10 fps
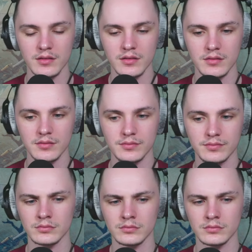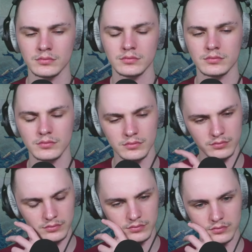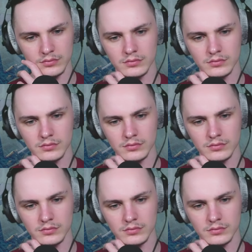Nothing is said.